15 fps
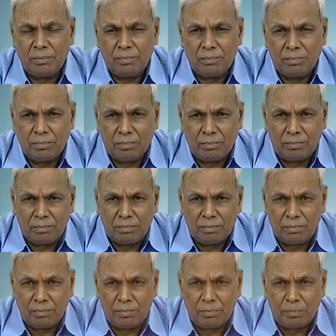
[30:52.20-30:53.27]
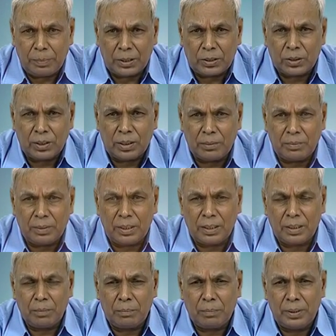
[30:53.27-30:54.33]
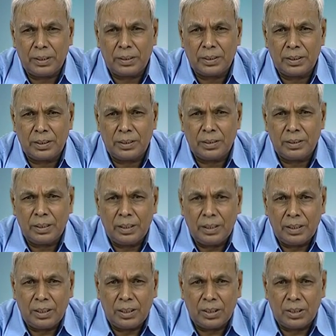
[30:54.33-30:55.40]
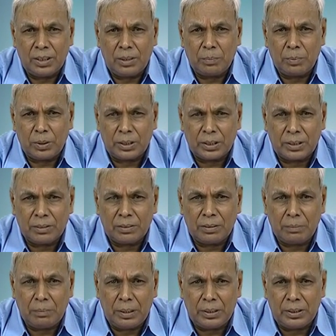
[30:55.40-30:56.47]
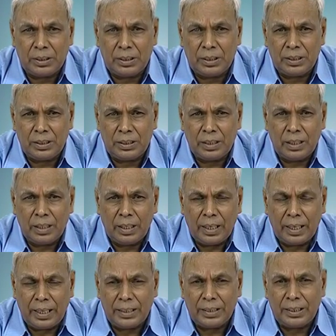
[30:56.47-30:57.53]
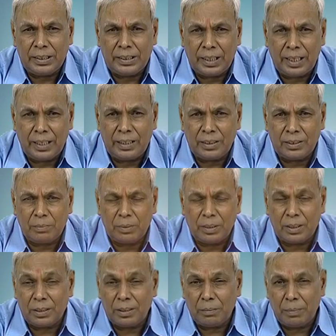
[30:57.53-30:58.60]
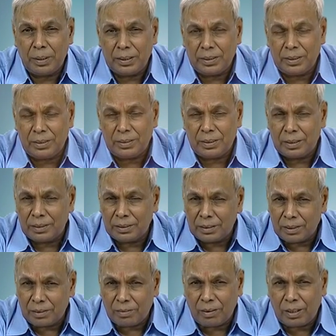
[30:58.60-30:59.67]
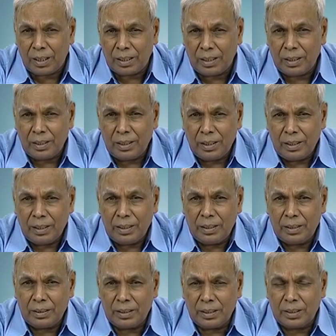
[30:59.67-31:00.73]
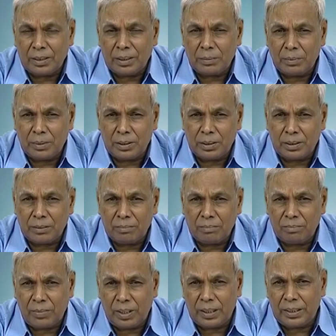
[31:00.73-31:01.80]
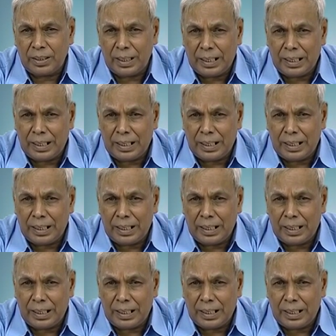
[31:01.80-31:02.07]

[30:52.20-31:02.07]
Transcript: um, petrochemical complexes is the production of the benzene and the xylene, because the benzene that is required in case of this um, where the